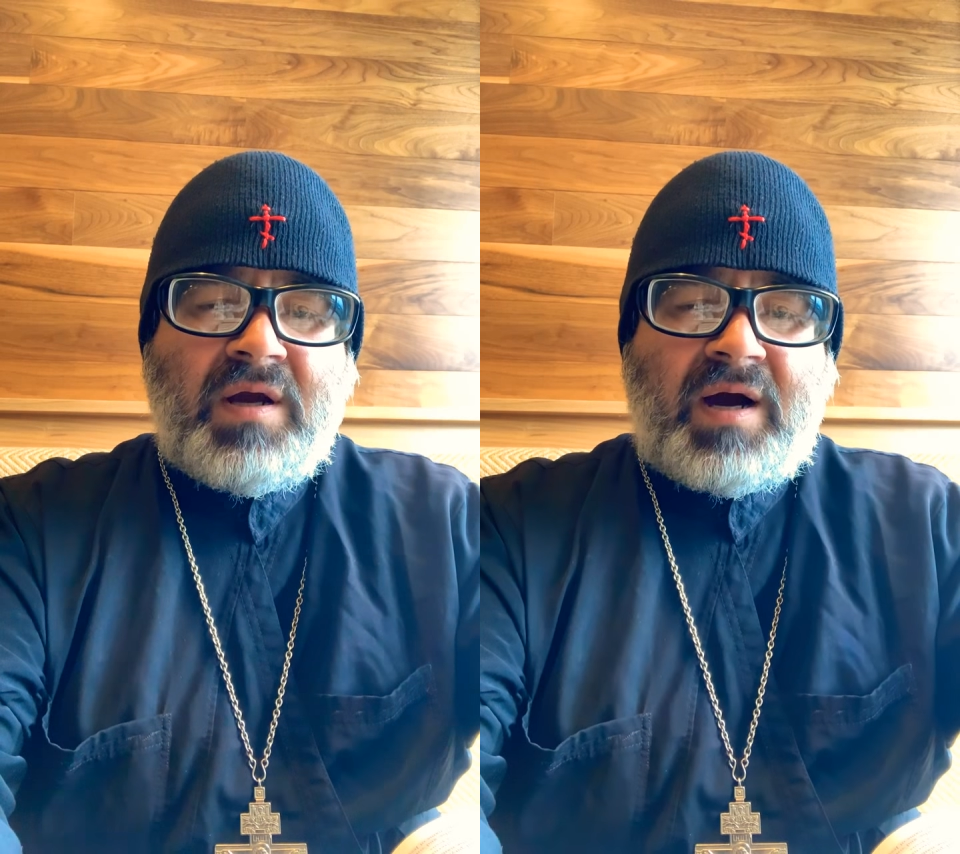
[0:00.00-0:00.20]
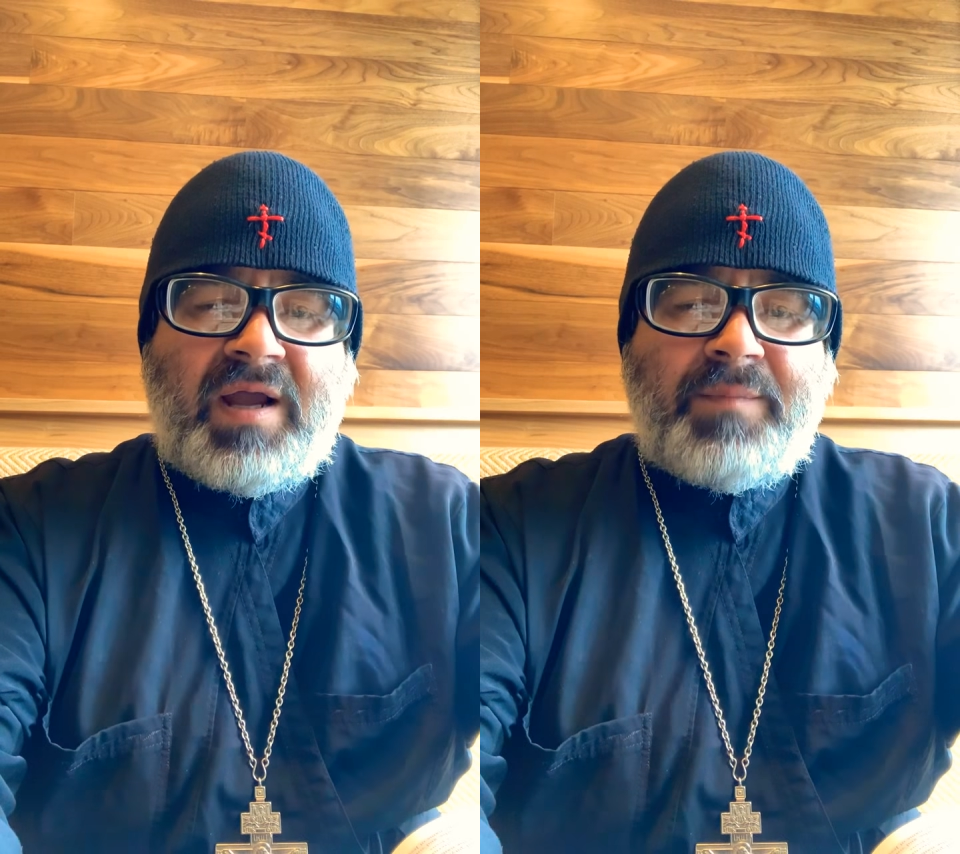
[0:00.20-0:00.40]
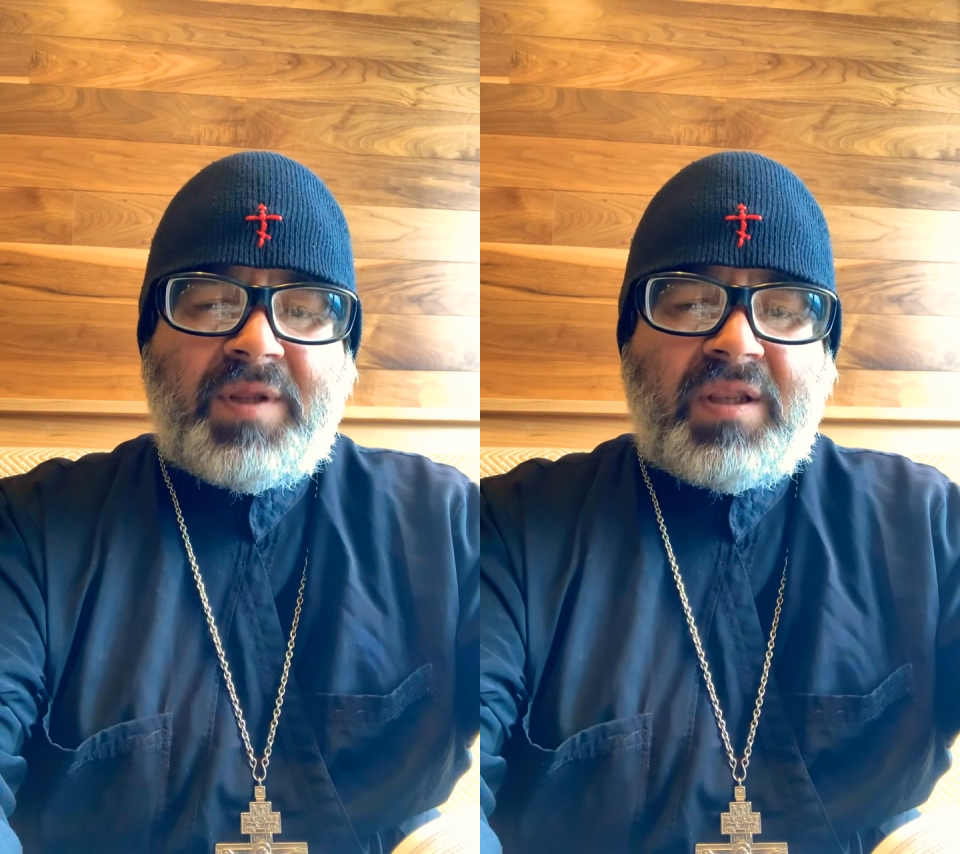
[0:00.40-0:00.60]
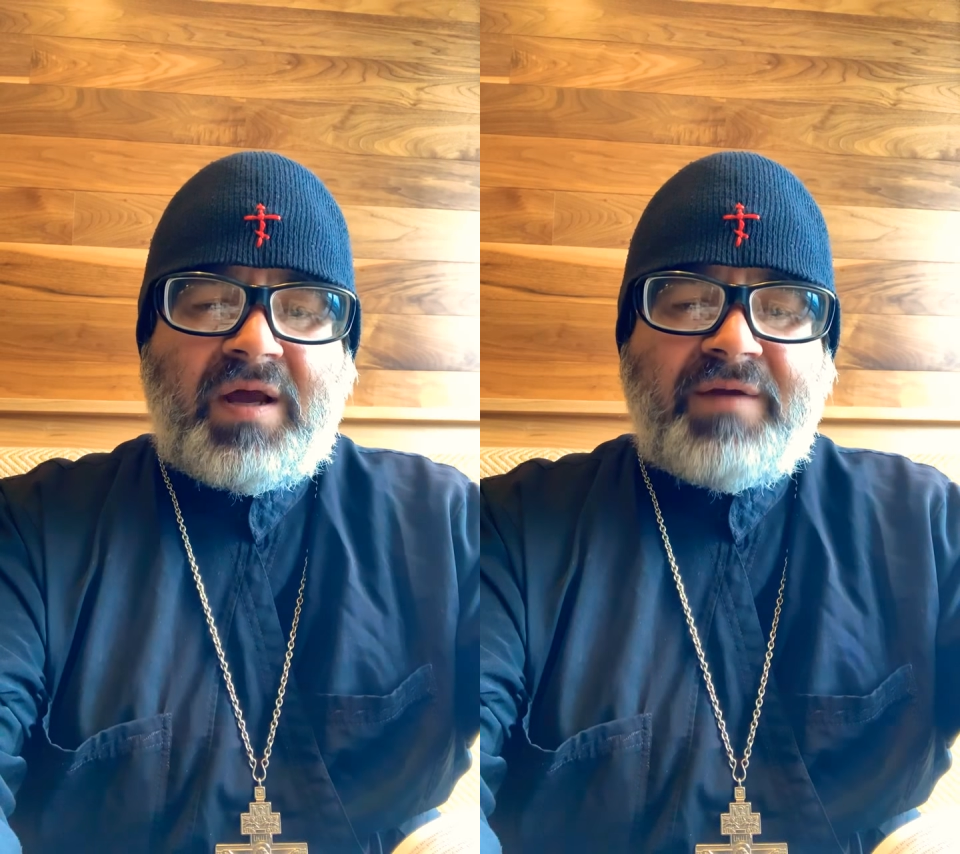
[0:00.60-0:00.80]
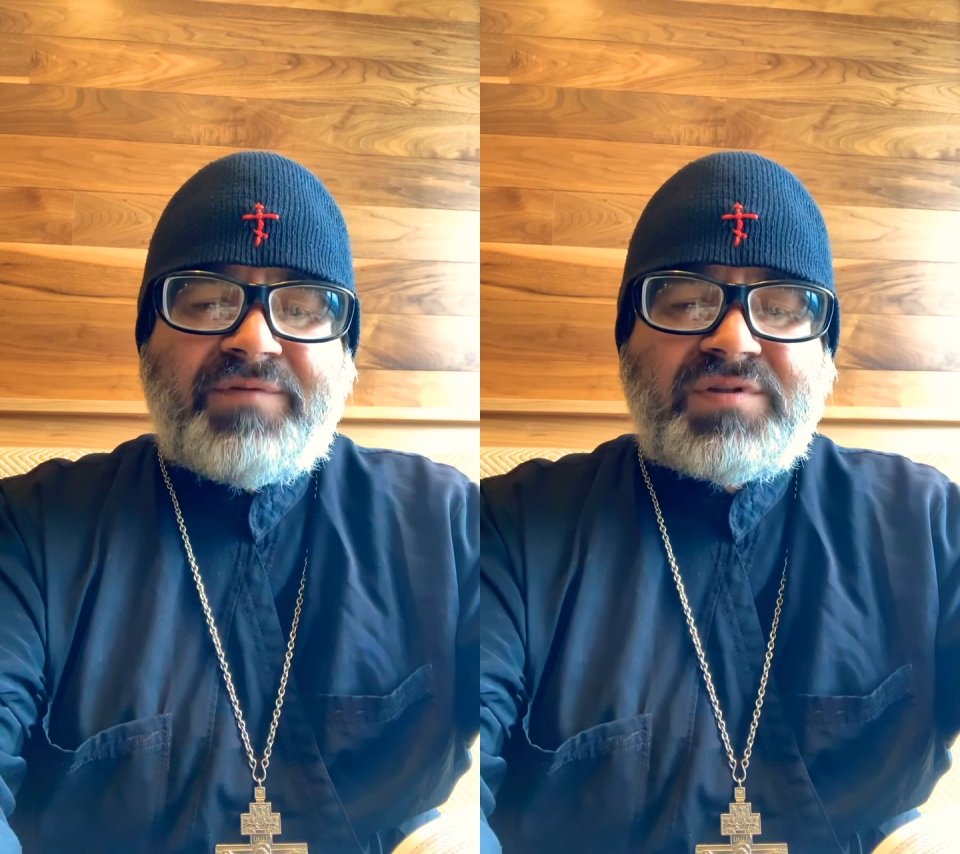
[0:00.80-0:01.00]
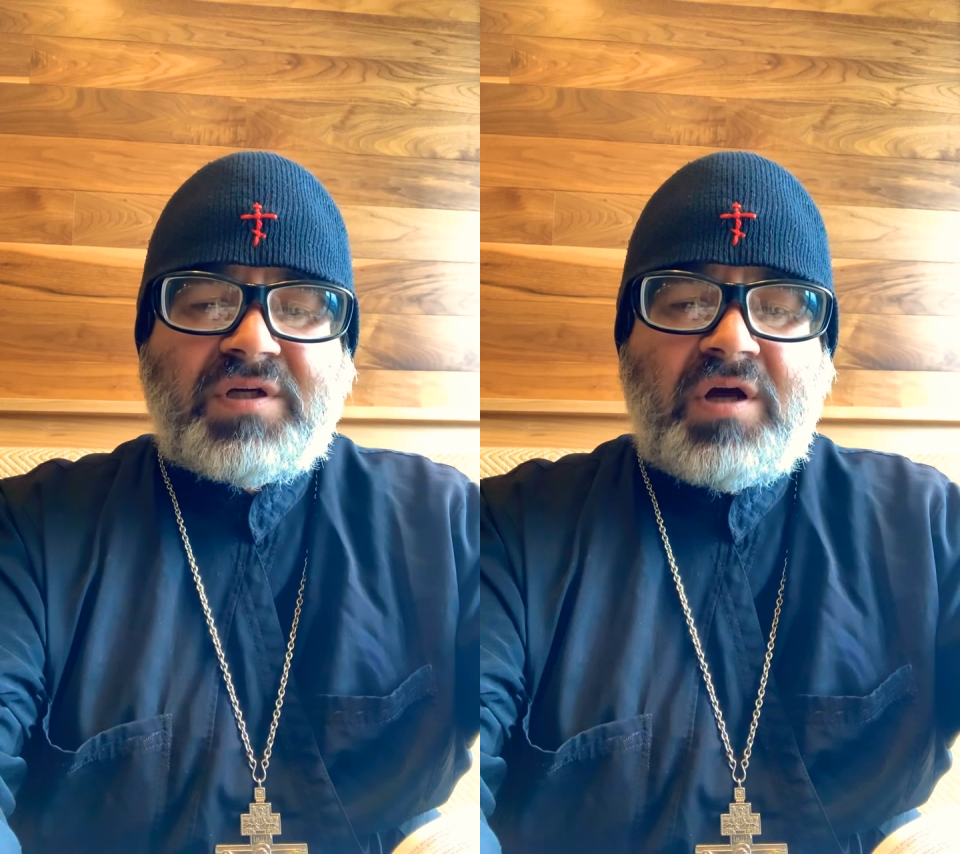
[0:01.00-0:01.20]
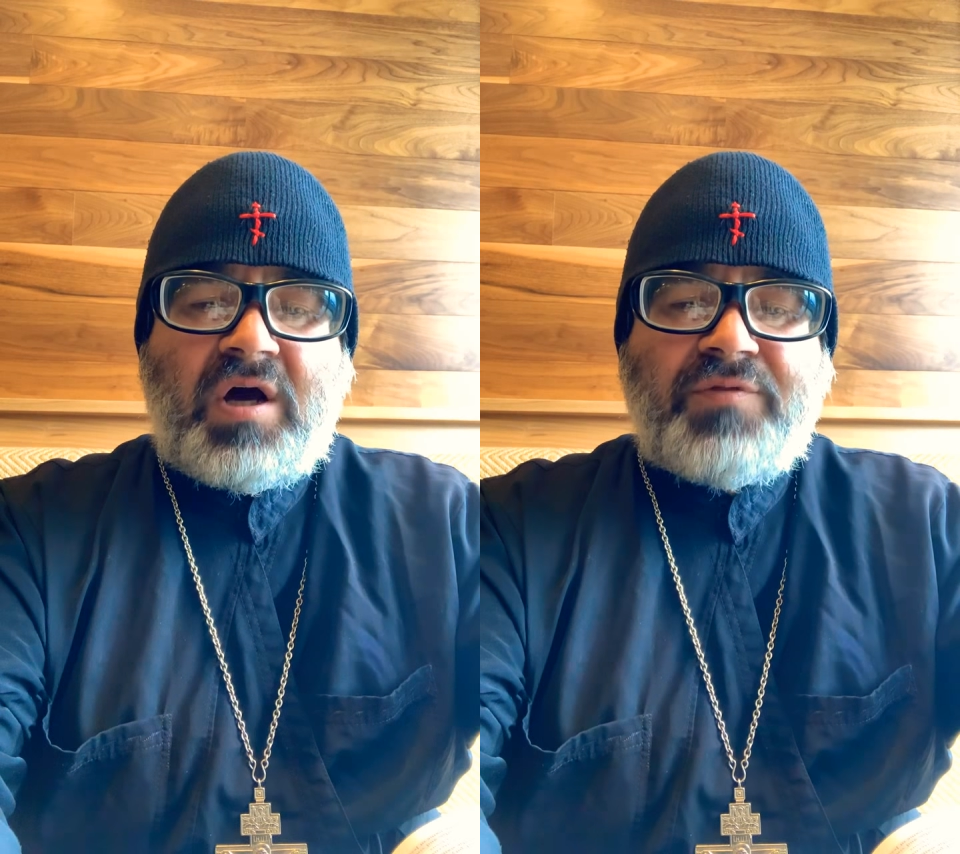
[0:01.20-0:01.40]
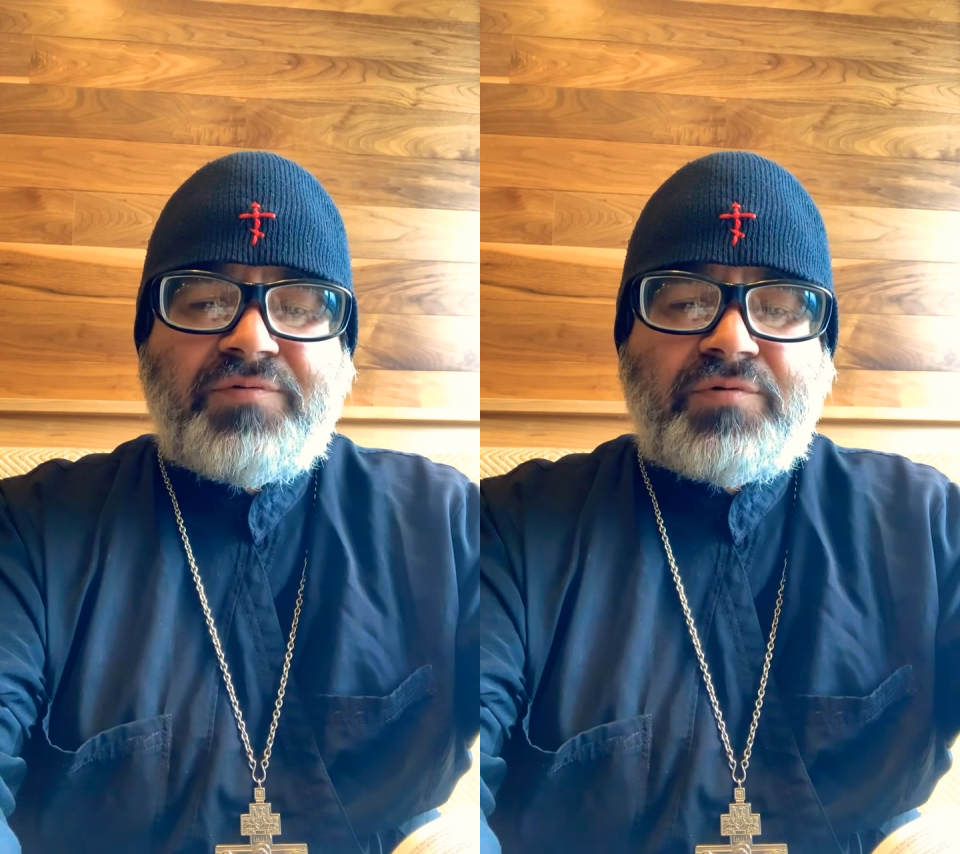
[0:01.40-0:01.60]
I am alive unto
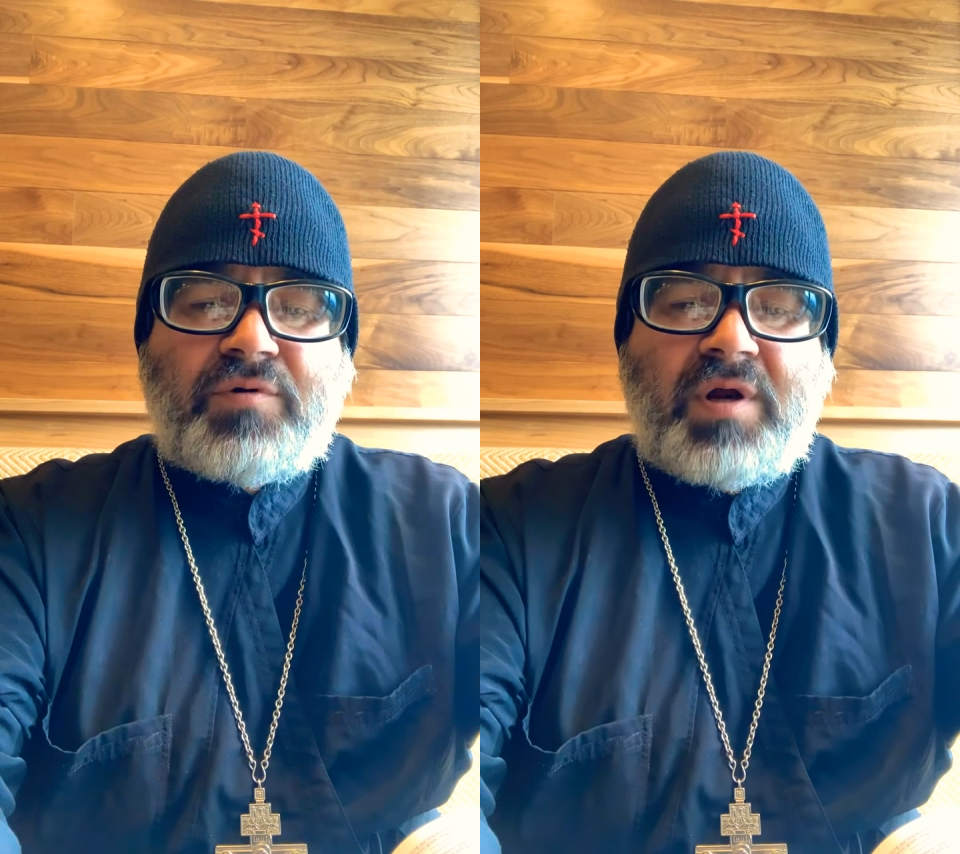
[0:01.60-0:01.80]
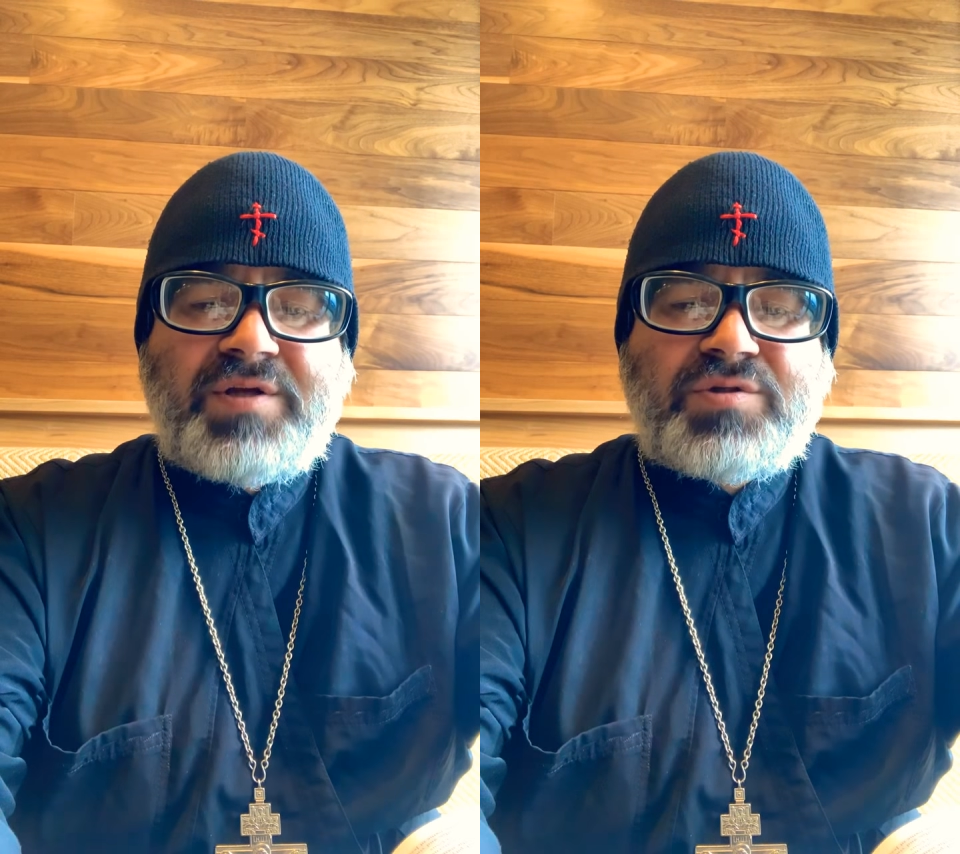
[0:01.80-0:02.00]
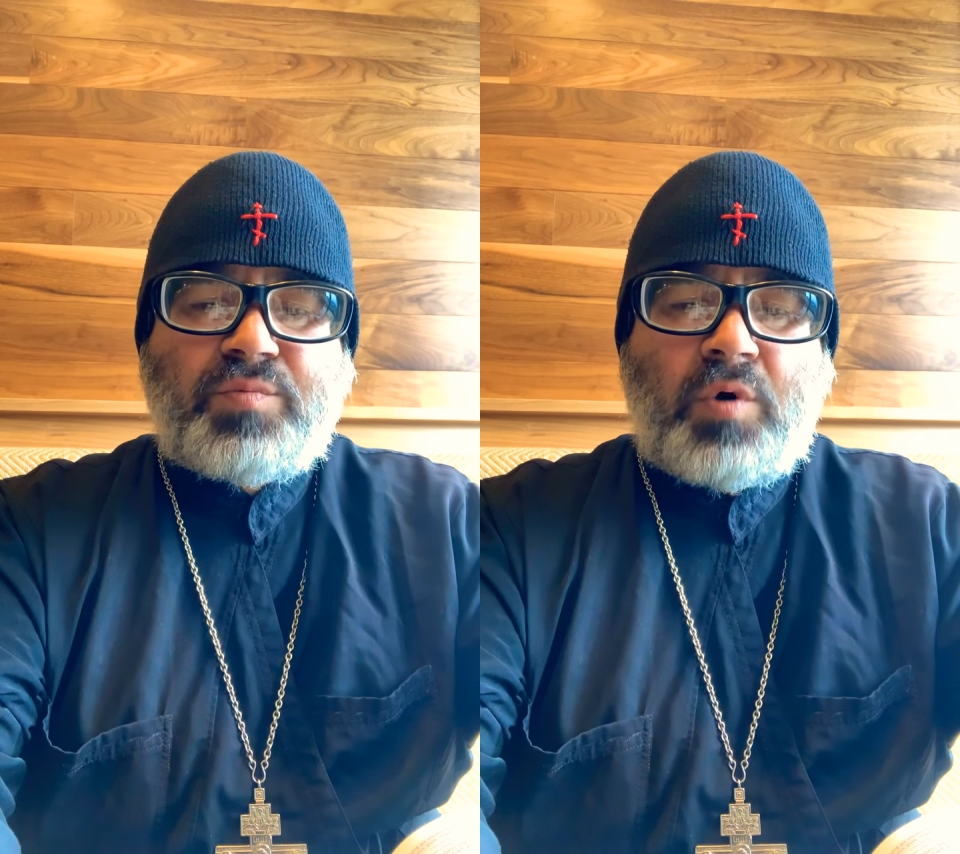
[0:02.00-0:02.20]
God through Christ.